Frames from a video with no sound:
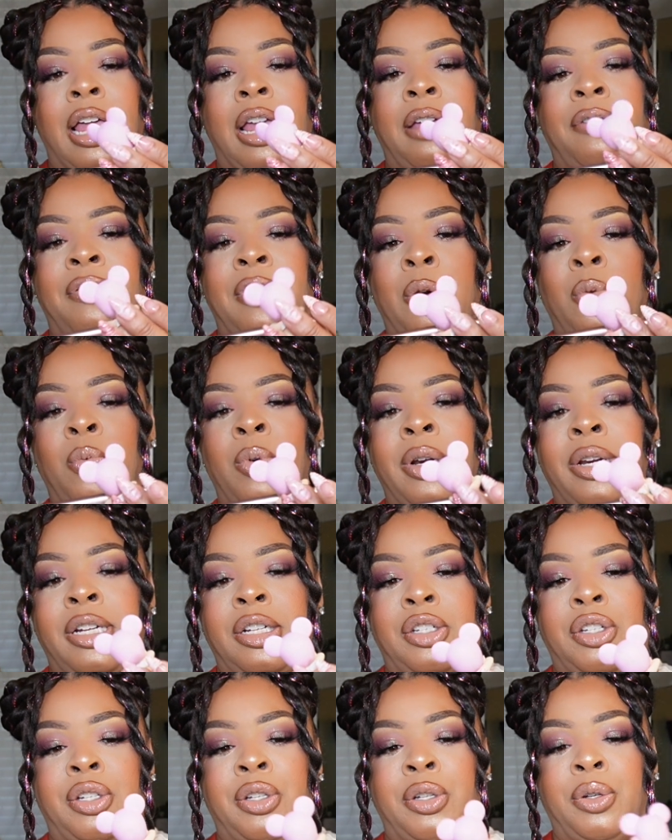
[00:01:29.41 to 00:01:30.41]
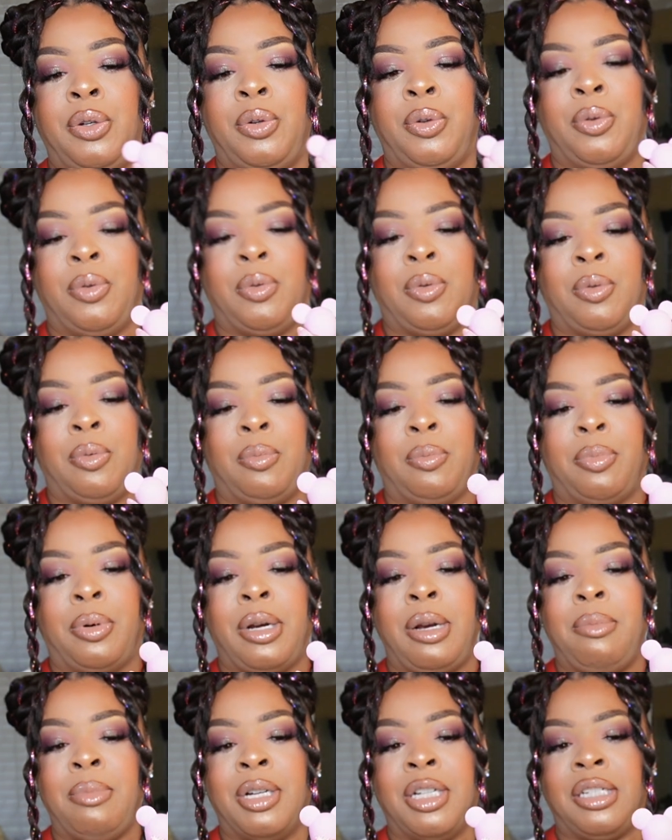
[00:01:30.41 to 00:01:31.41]
If I wanted to
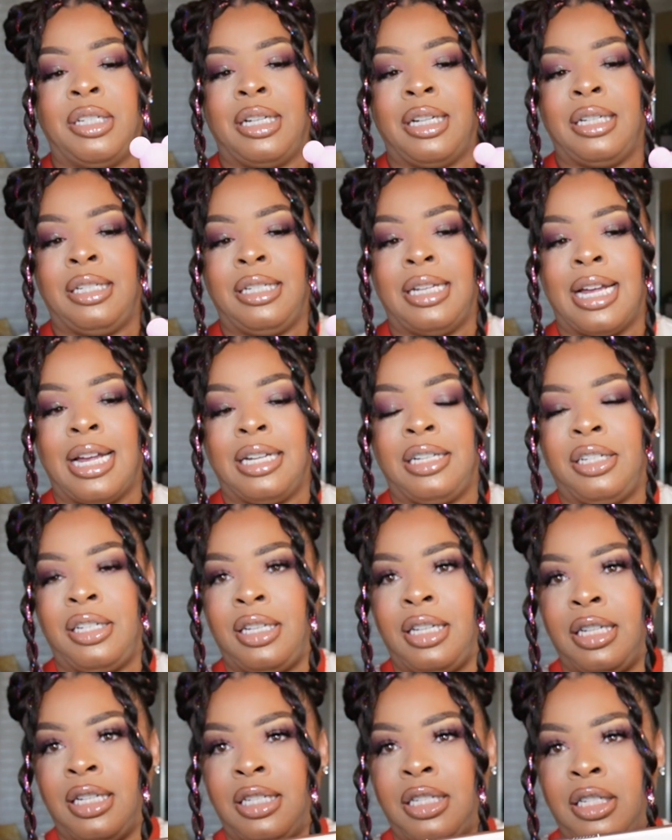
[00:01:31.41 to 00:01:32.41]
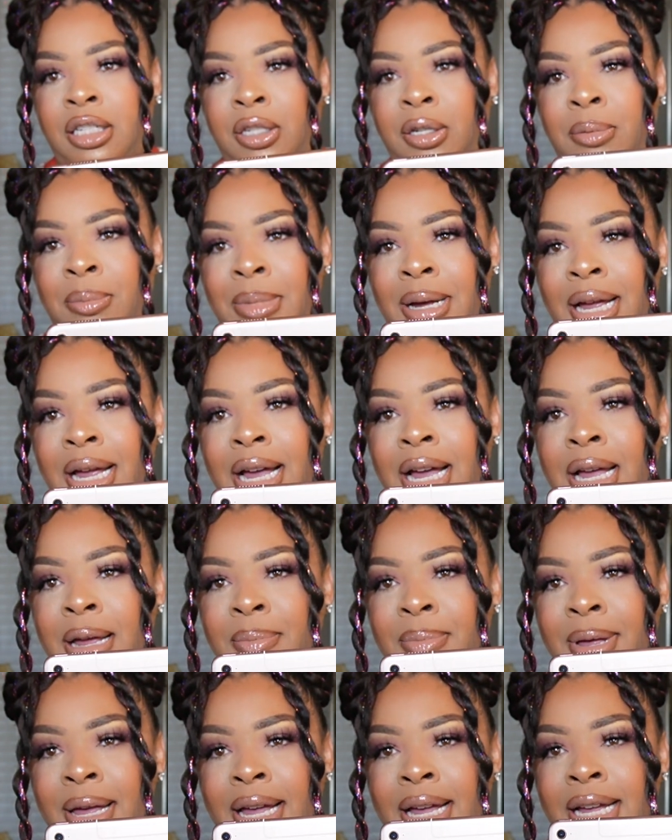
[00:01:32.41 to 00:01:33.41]
pretty much attach this to my
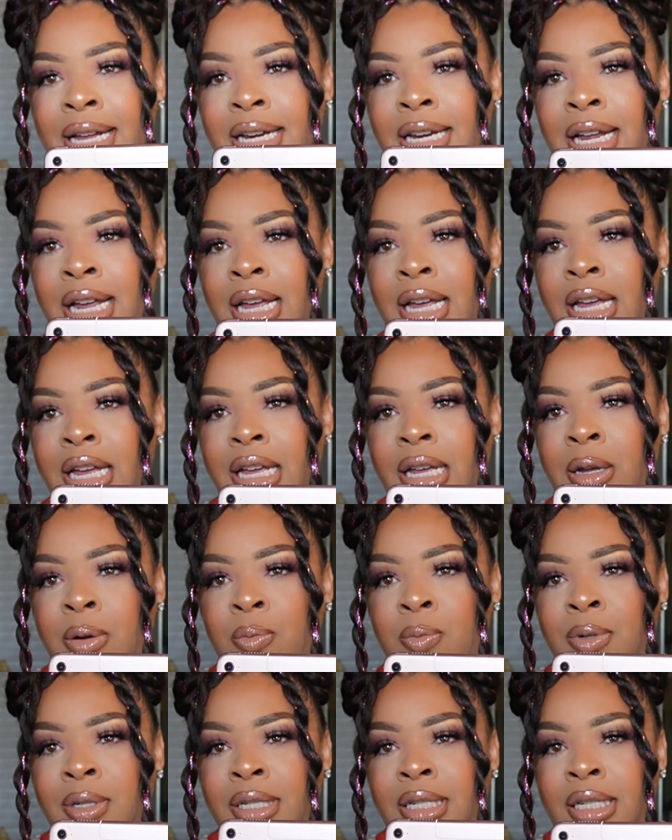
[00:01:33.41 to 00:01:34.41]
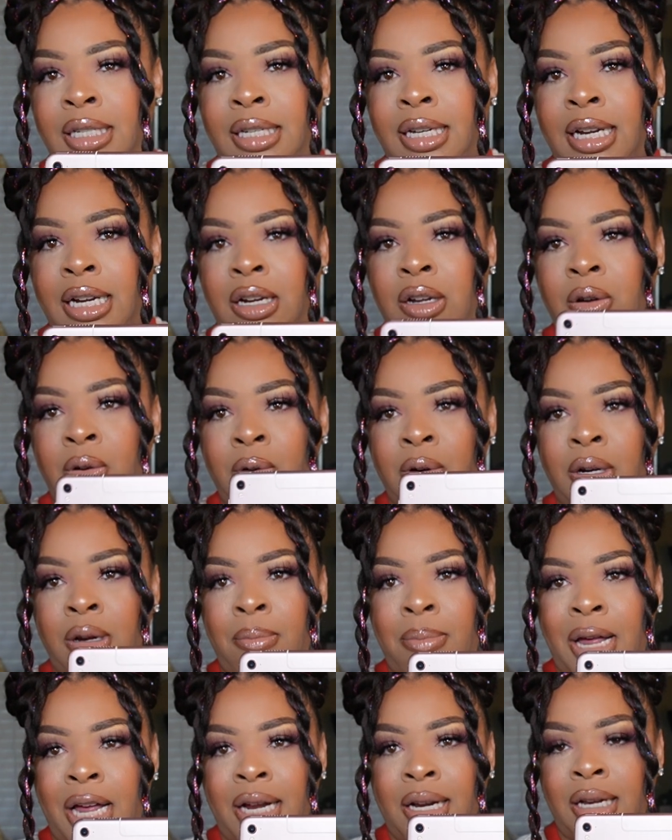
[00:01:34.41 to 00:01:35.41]
iPad, it would stick on the
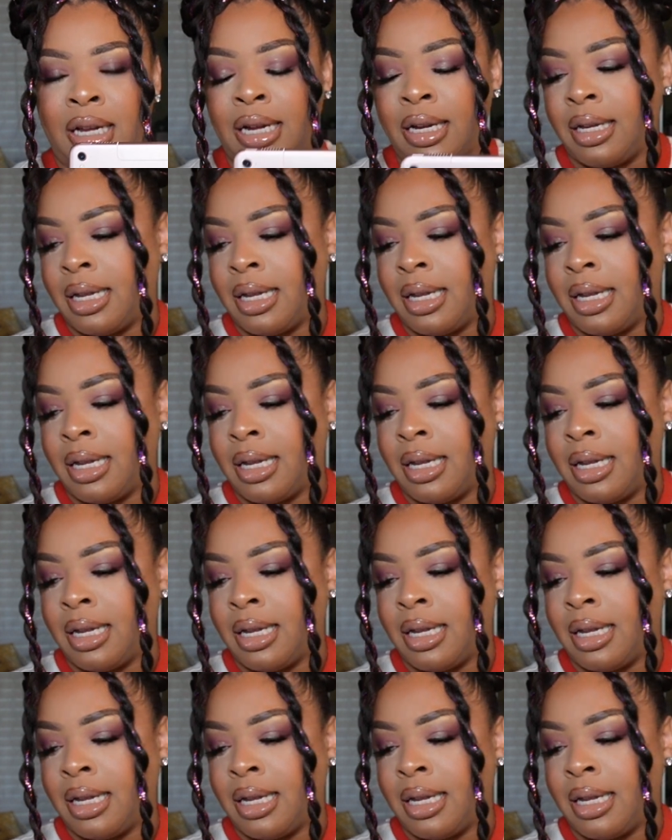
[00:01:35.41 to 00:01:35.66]
back like